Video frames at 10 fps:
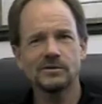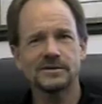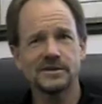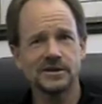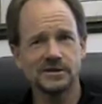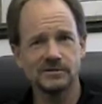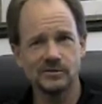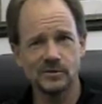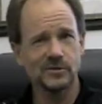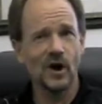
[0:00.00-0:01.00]
Do
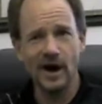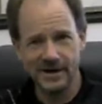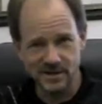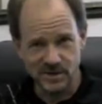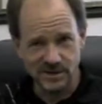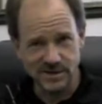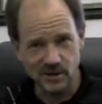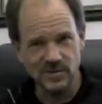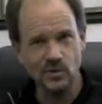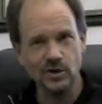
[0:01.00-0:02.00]
you talk to me?
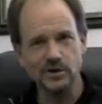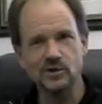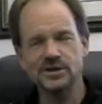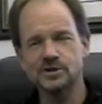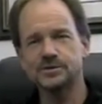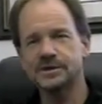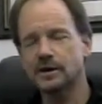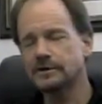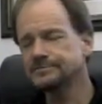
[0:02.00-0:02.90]
Tell me what your issues are.